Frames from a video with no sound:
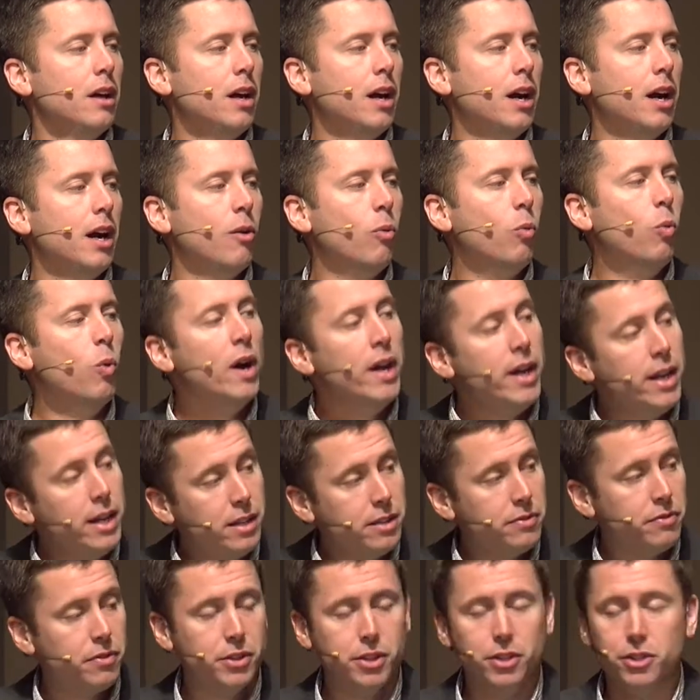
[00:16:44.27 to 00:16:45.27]
"I
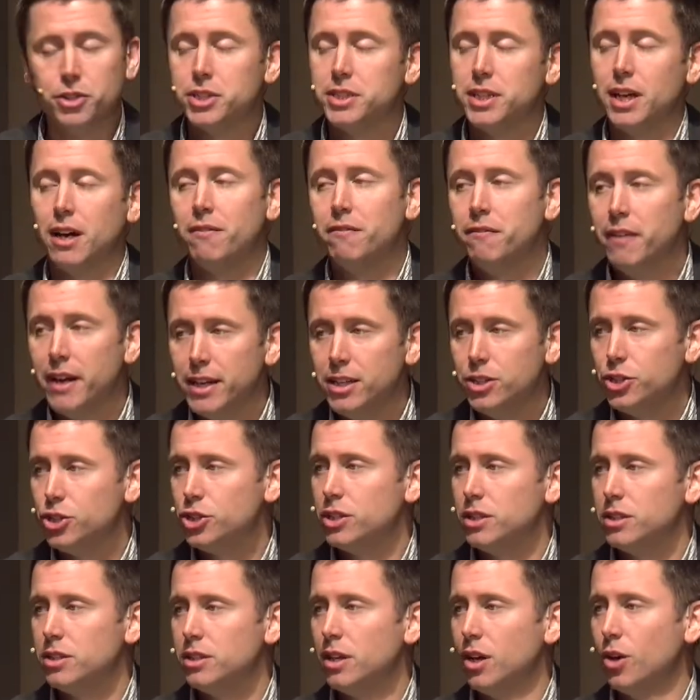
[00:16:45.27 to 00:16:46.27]
wait for your
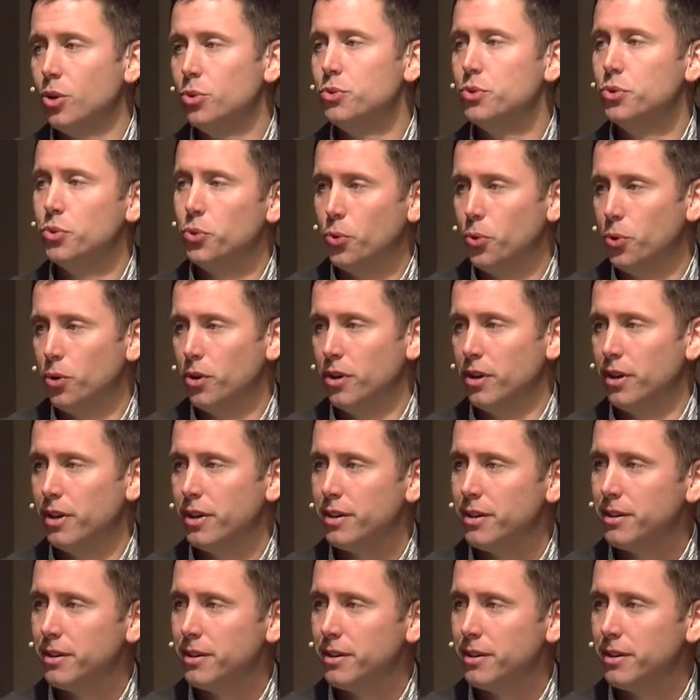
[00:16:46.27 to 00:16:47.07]
salvation, O Lord."